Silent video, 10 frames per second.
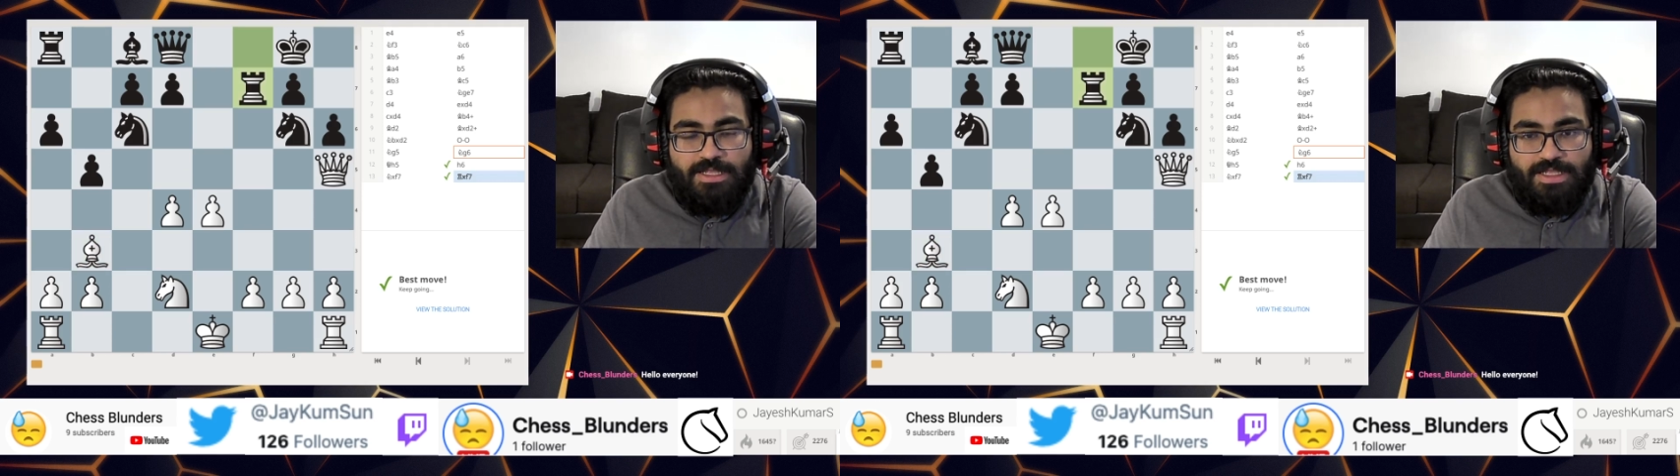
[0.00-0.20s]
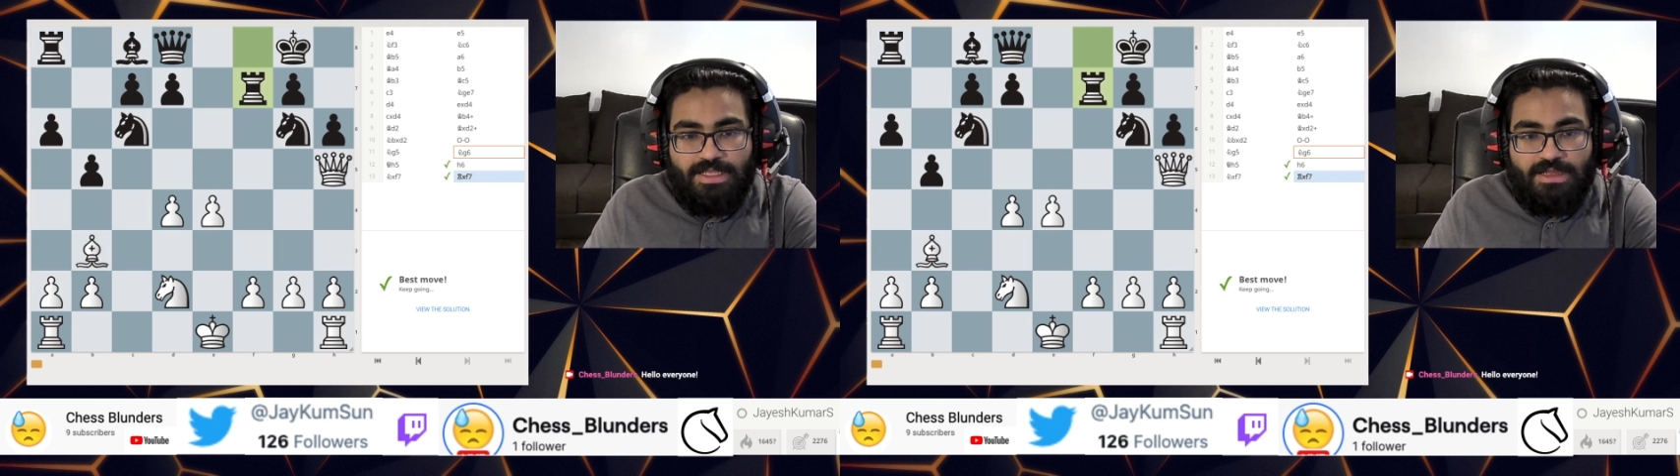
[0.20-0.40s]

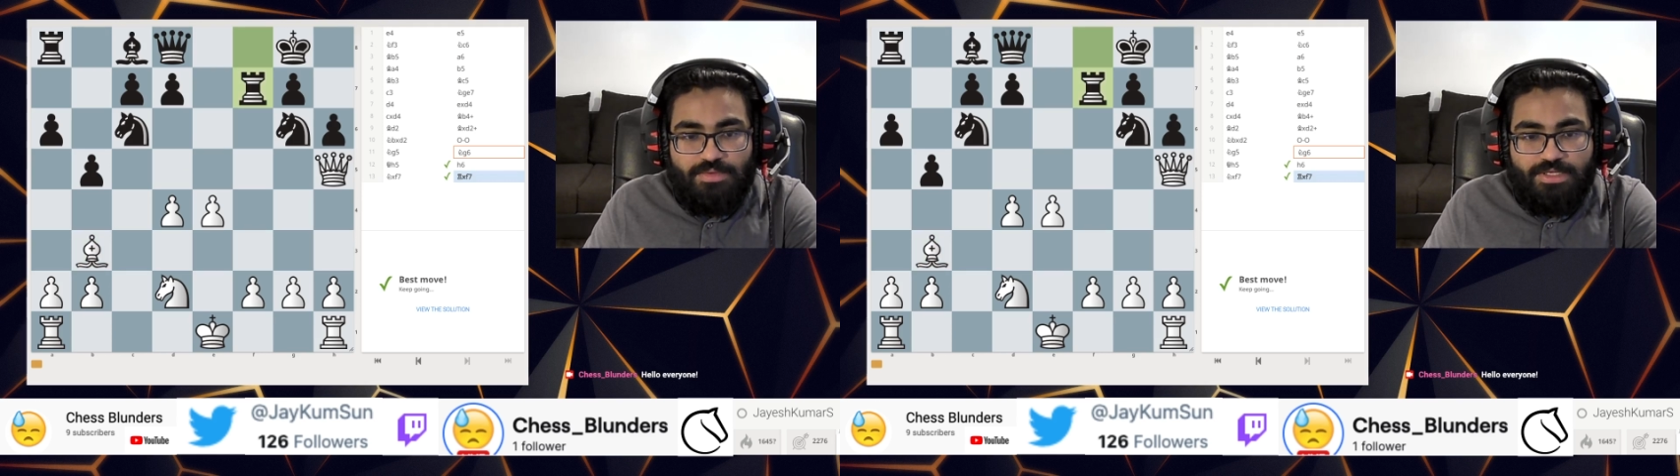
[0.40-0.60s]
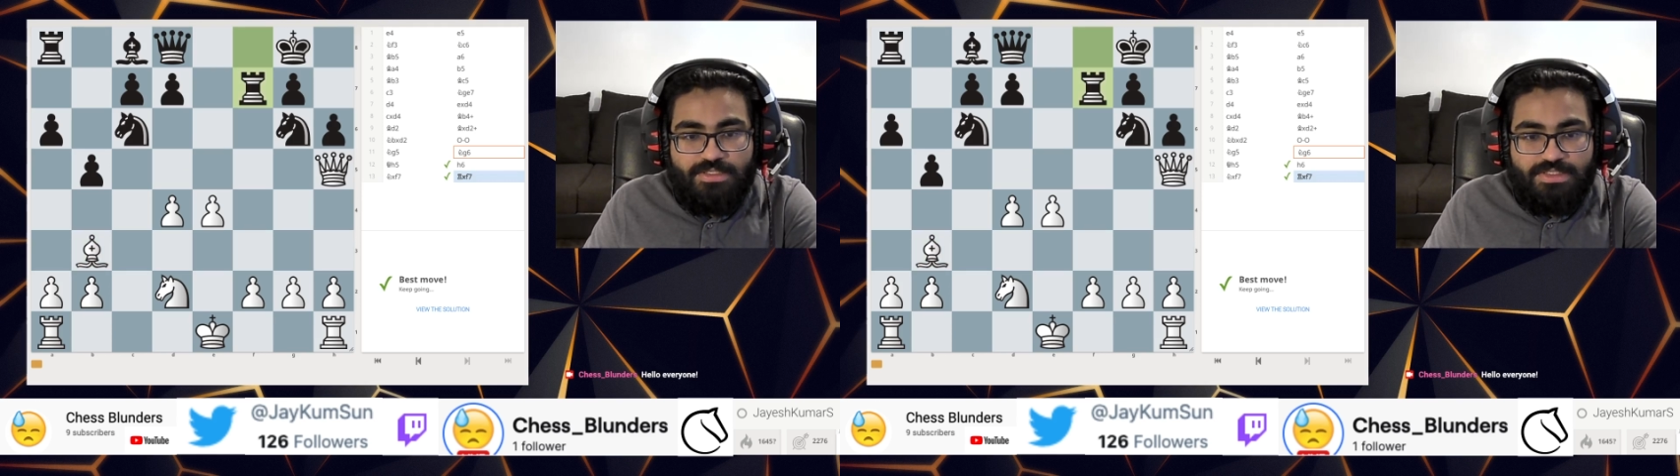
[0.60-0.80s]
Yeah,
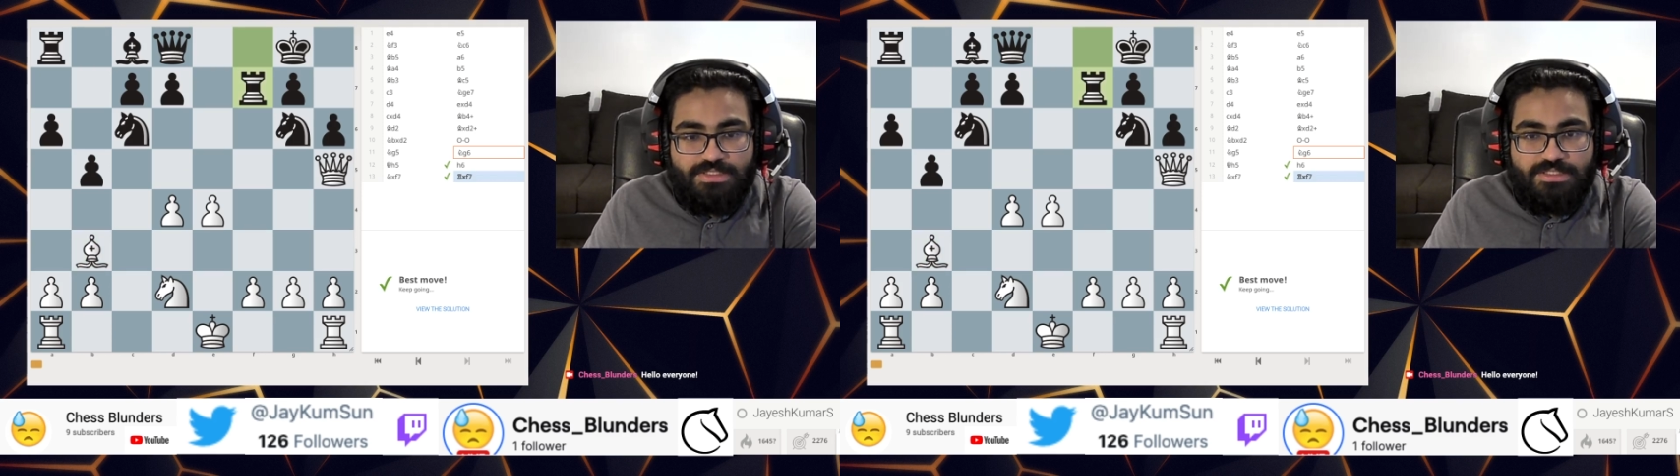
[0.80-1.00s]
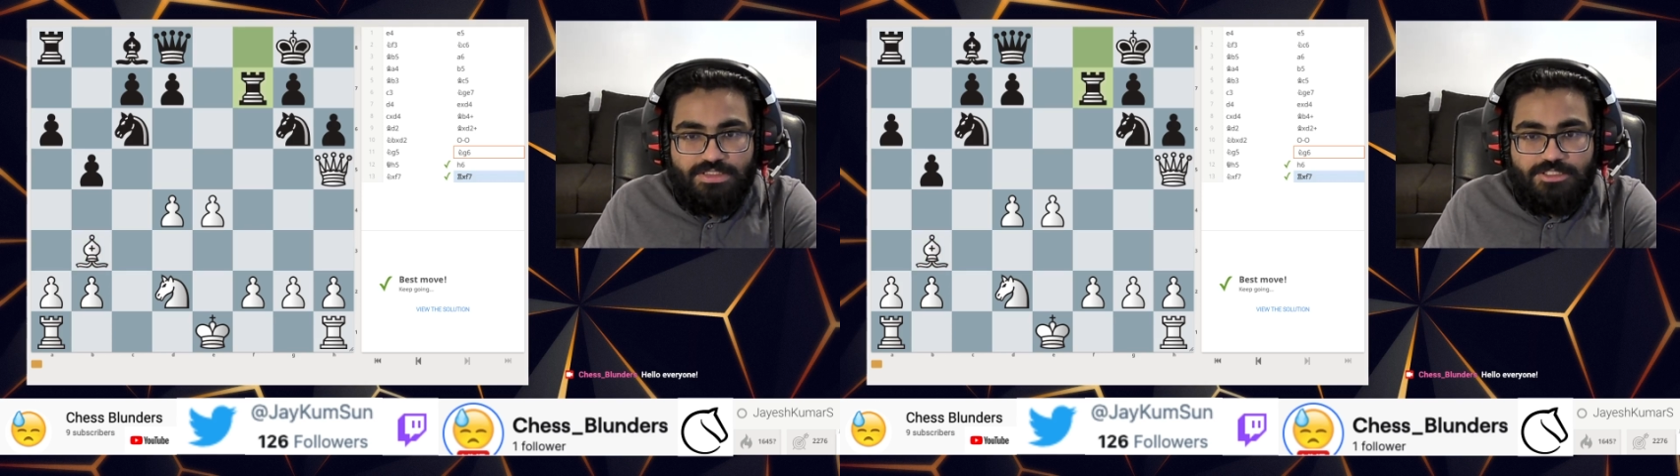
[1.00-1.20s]
because